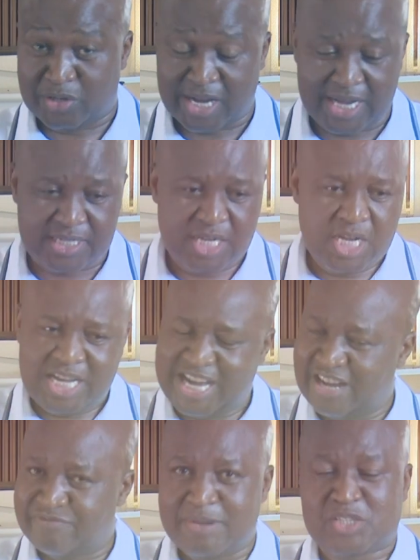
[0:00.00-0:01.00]
right.
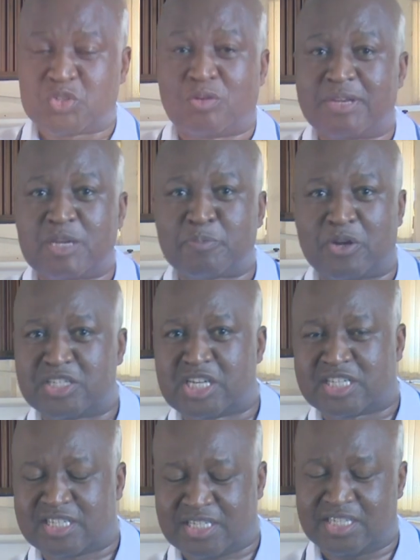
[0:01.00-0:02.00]
I've met so many
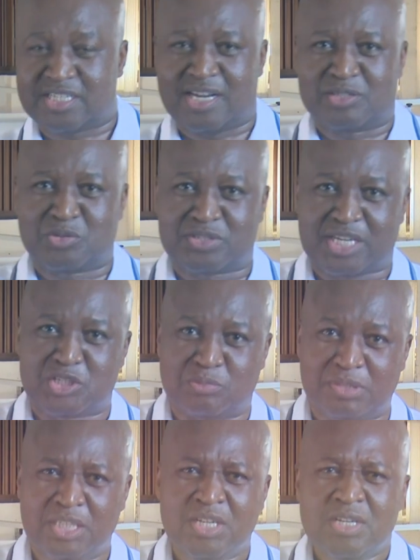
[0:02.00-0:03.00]
politicians who say to
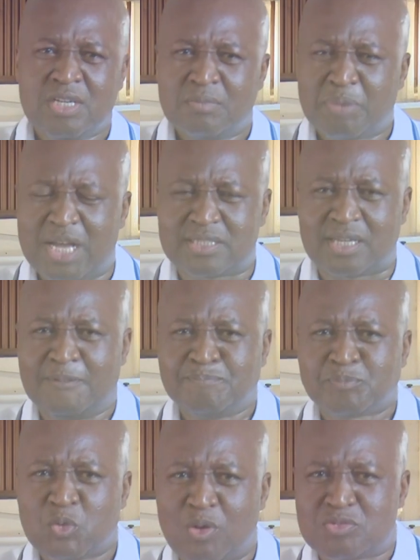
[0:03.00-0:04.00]
me, Pastor,
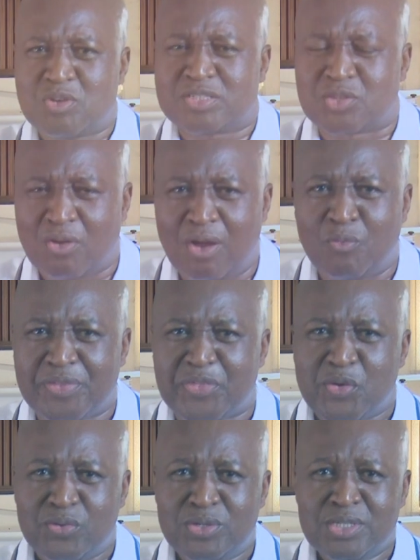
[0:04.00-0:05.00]
what was wrong with
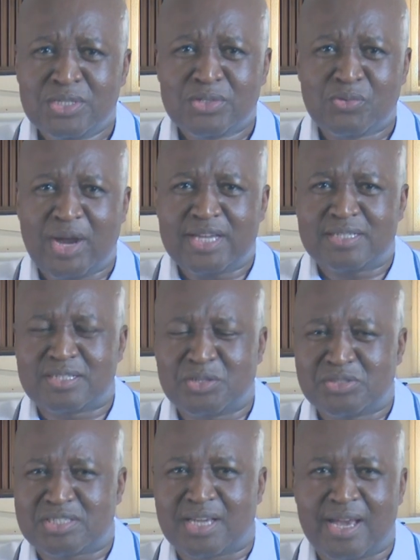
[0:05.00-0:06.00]
you? Why did
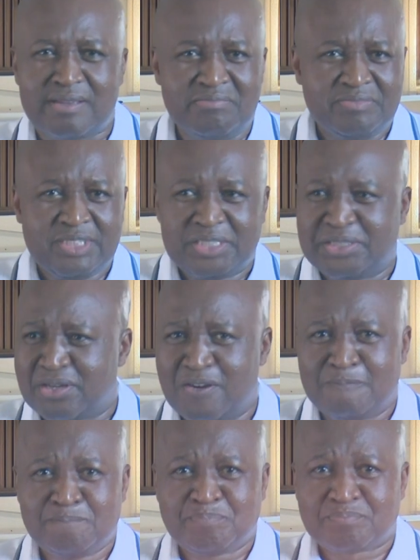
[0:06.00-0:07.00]
you say, you
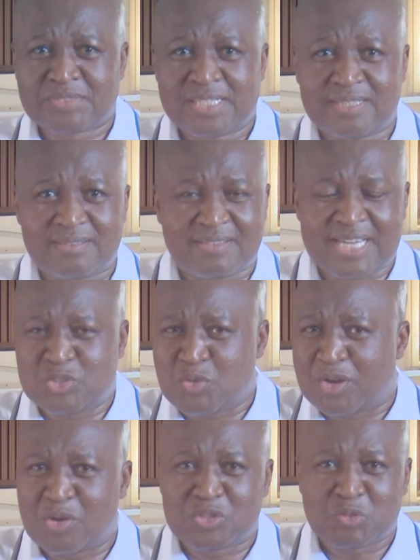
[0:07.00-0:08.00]
know, things
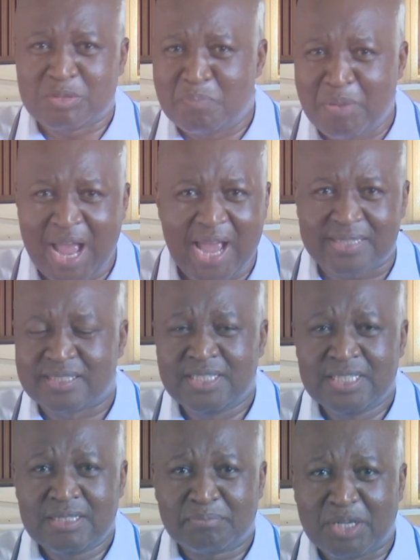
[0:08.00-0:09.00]
were going to be bad
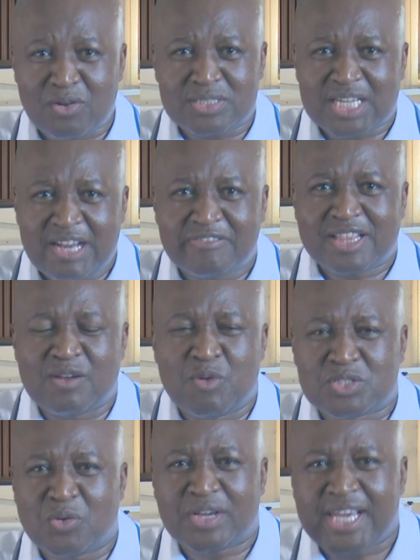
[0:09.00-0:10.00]
because everything
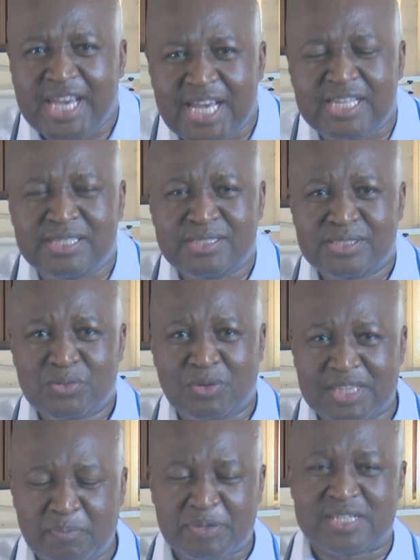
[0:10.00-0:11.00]
was okay
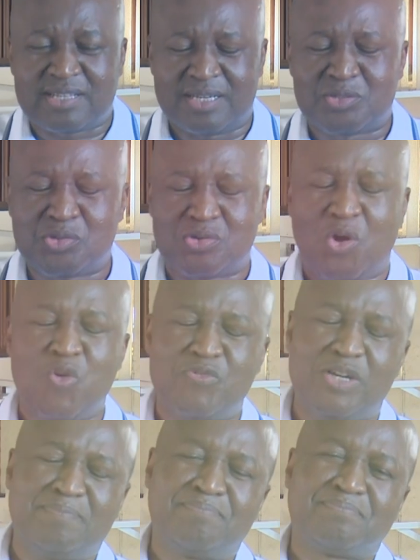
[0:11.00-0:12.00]
when the president took
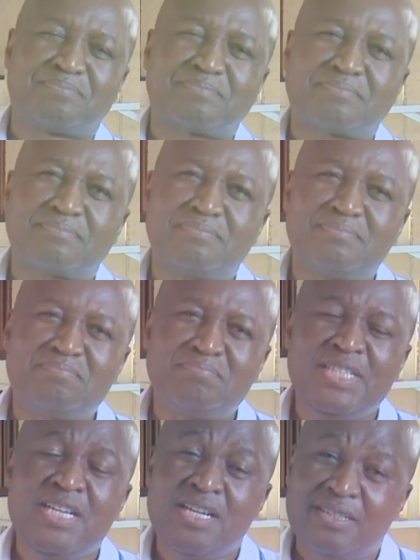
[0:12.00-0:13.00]
over?
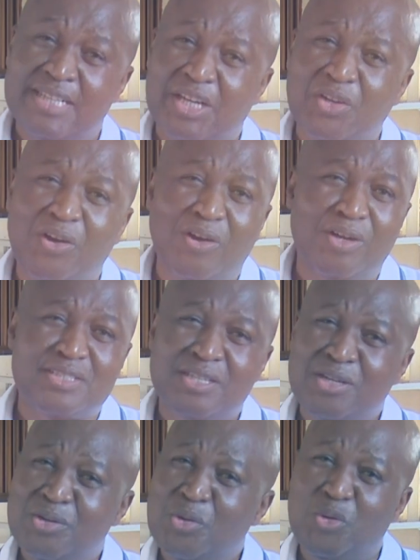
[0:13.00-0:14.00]
The Lord
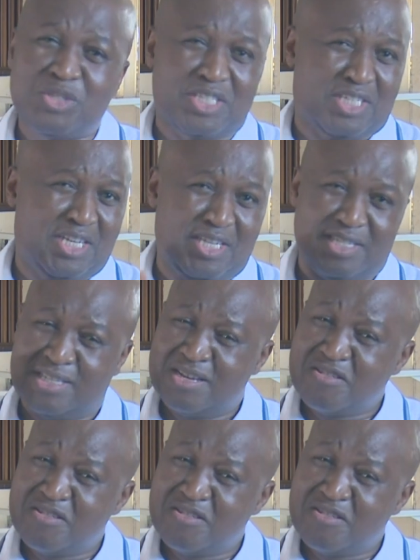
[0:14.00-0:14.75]
who sees